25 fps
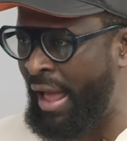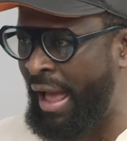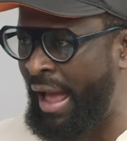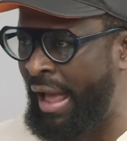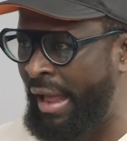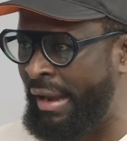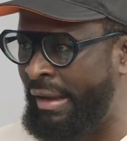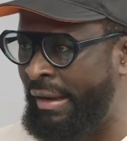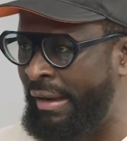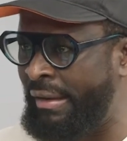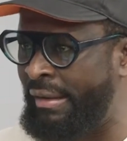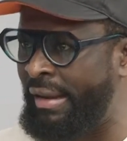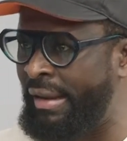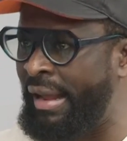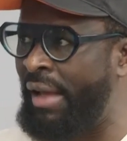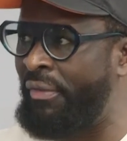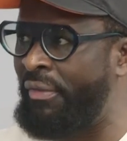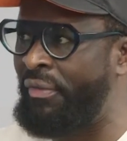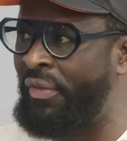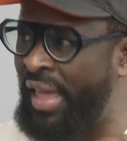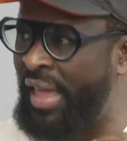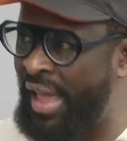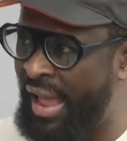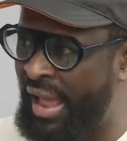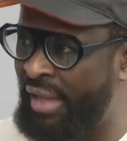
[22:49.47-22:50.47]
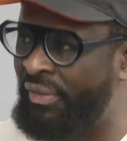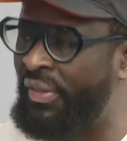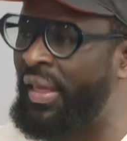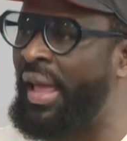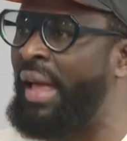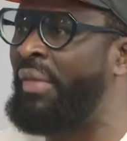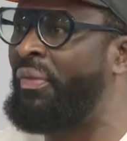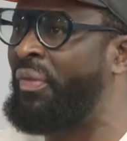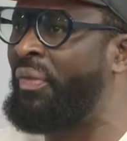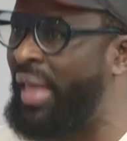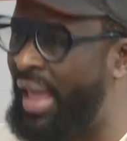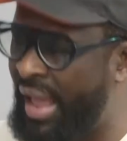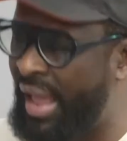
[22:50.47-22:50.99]
And they are there.
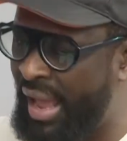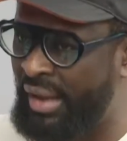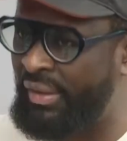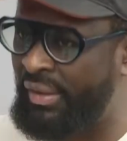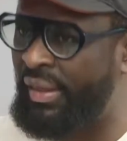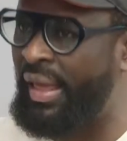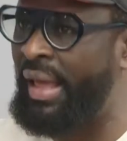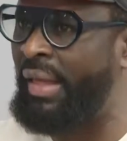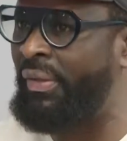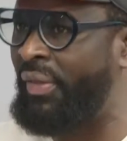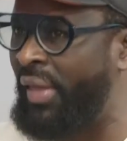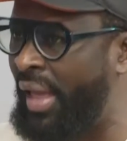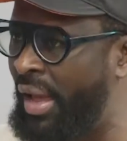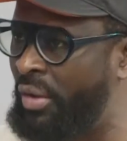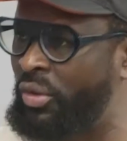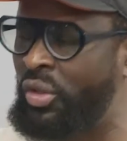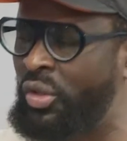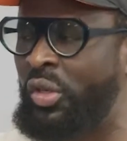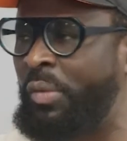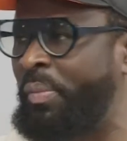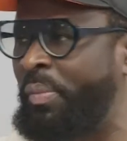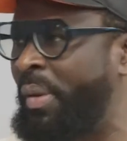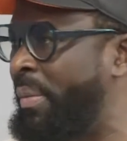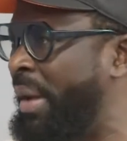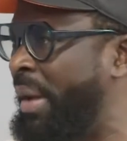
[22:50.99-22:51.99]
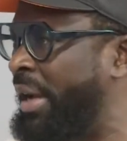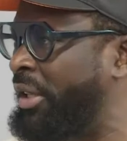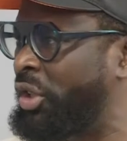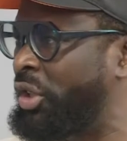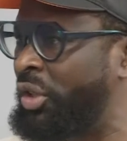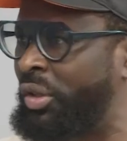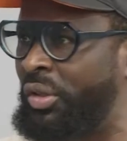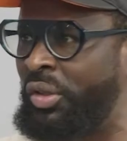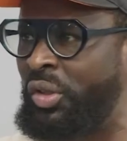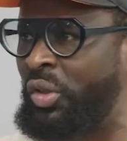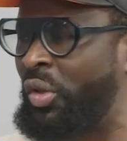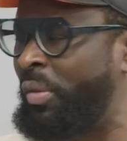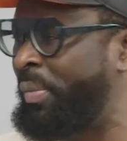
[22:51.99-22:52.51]
Who's going to pay my
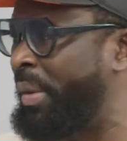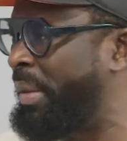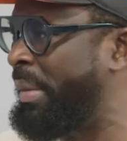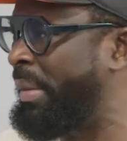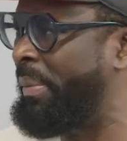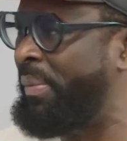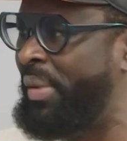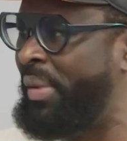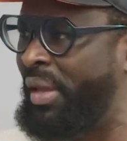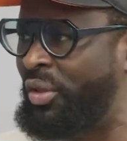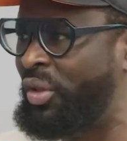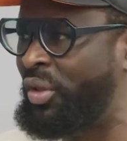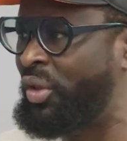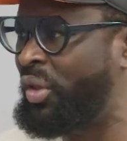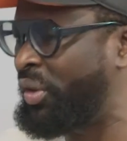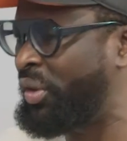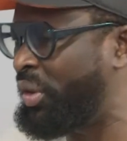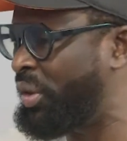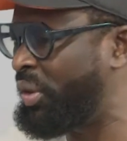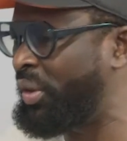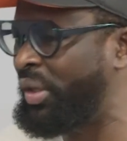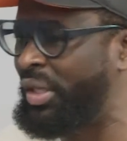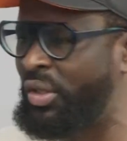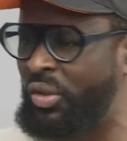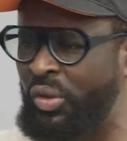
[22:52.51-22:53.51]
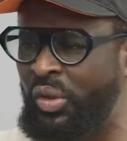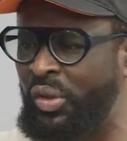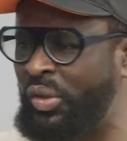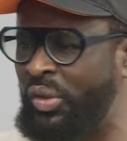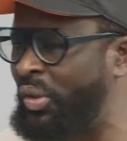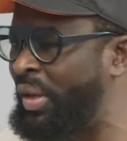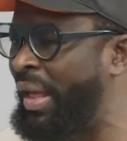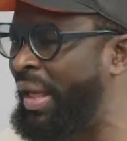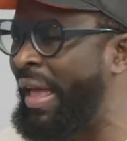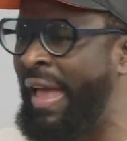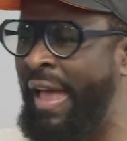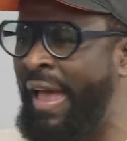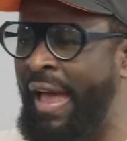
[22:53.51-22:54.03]
insurance? Going to pay my bills? Going to do this? Going
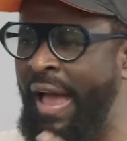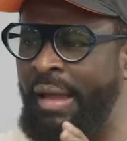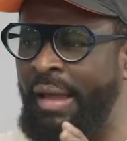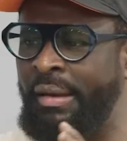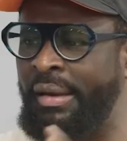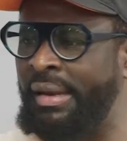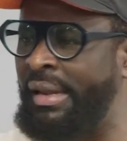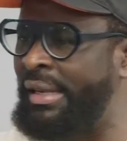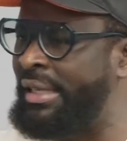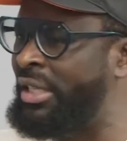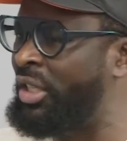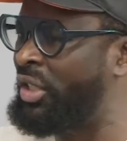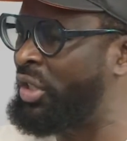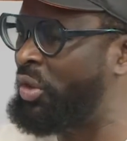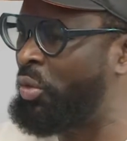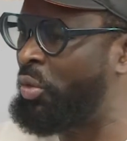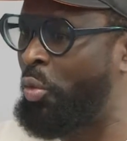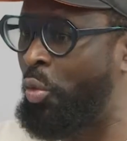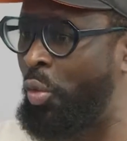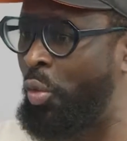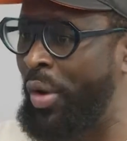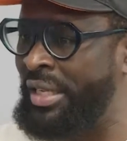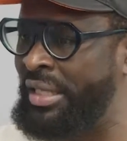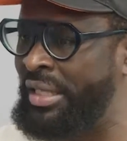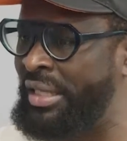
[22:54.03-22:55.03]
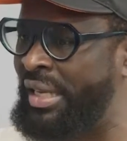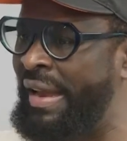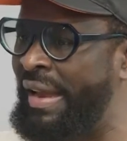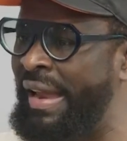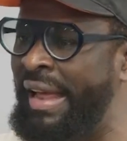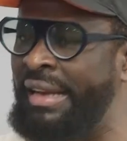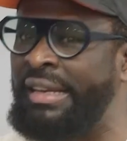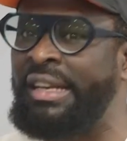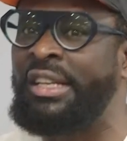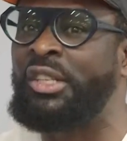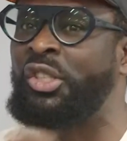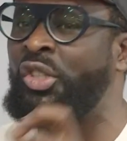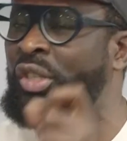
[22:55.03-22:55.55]
to do that? And they just wasted,
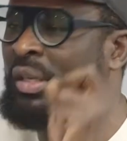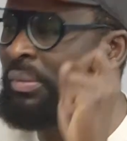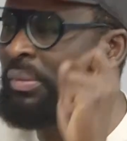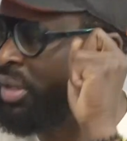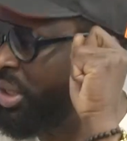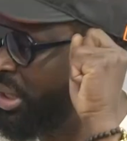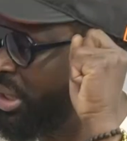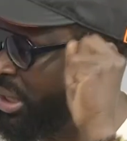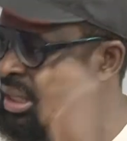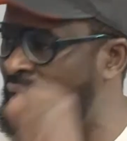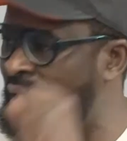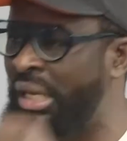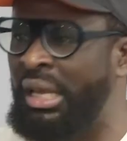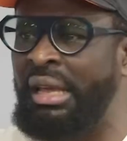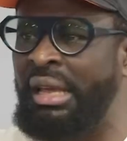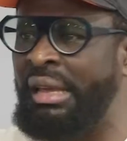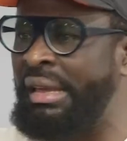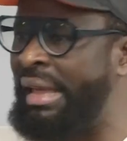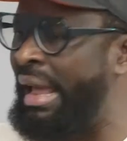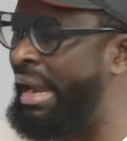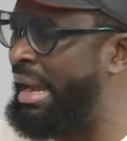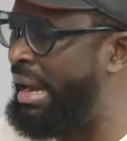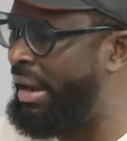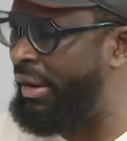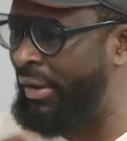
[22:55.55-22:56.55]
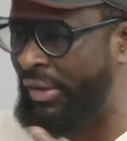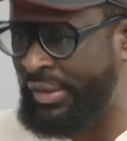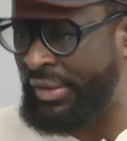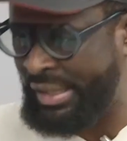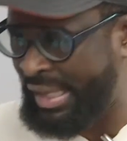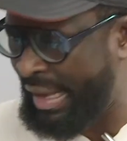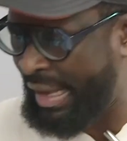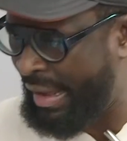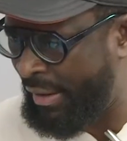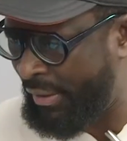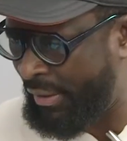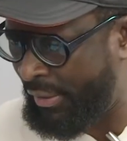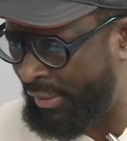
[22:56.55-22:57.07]
and the dream just get
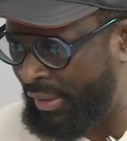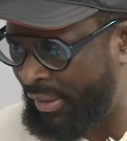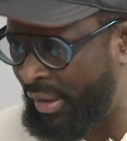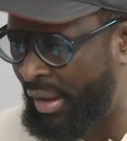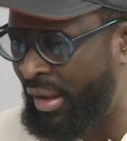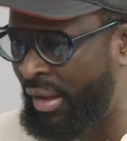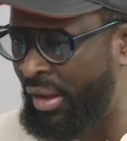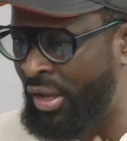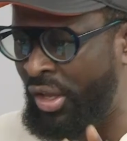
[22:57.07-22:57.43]
knocked out.